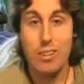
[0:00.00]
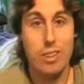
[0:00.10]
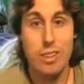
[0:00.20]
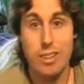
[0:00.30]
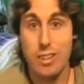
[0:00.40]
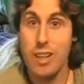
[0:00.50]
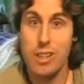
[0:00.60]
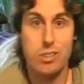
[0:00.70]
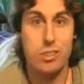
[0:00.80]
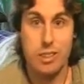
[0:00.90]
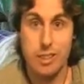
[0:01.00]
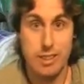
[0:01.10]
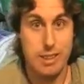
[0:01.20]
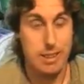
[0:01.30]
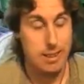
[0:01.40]
I created an astral
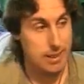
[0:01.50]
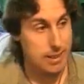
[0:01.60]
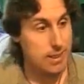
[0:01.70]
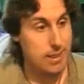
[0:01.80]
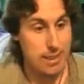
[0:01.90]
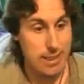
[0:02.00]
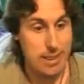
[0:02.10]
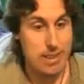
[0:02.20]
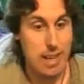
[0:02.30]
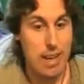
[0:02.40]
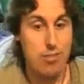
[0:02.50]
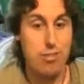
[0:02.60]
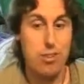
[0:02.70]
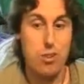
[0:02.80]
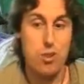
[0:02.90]
entity. And at
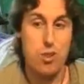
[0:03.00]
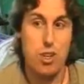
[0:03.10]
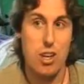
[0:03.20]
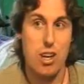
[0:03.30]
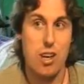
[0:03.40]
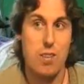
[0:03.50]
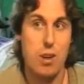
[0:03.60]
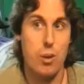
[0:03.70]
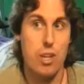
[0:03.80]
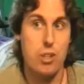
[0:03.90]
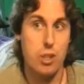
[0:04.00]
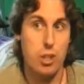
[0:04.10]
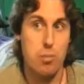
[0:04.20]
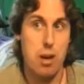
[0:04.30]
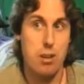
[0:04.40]
first, it
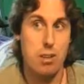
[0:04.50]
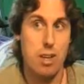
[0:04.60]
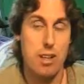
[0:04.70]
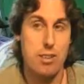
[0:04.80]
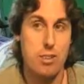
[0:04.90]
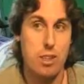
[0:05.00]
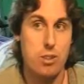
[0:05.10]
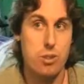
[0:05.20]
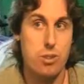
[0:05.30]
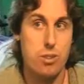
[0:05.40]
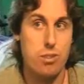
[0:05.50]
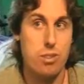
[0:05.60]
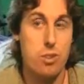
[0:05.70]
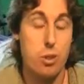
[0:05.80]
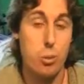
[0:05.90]
took about, I'd say,
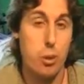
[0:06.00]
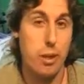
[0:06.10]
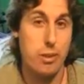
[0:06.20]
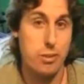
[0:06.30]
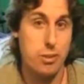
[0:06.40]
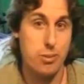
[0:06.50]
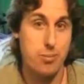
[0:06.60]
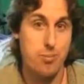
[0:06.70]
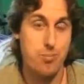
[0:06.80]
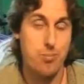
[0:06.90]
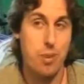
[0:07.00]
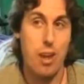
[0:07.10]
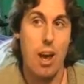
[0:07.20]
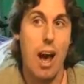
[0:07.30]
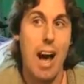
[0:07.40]
2 weeks.
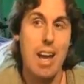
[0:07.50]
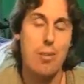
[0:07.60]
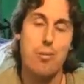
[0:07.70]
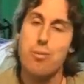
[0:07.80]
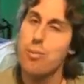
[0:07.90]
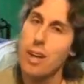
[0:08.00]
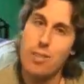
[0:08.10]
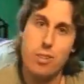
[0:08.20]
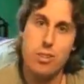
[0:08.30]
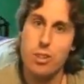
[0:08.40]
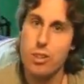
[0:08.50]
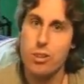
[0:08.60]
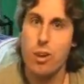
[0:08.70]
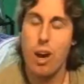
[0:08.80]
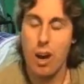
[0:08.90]
I have to tell
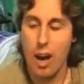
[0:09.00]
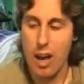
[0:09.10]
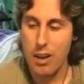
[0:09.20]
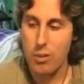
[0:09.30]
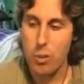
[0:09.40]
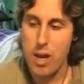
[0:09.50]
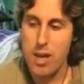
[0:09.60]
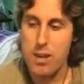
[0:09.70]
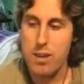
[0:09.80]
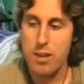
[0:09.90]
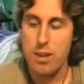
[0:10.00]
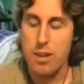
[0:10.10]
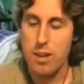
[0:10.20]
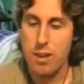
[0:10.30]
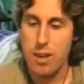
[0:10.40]
you, I had read
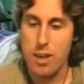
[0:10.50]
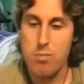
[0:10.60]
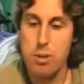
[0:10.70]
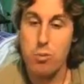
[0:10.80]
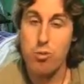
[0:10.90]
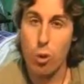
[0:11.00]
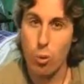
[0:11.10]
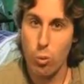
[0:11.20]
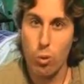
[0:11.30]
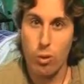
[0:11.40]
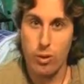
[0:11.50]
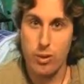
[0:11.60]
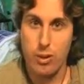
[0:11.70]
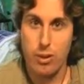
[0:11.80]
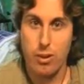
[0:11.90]
and been
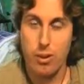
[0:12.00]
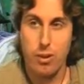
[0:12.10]
forewarned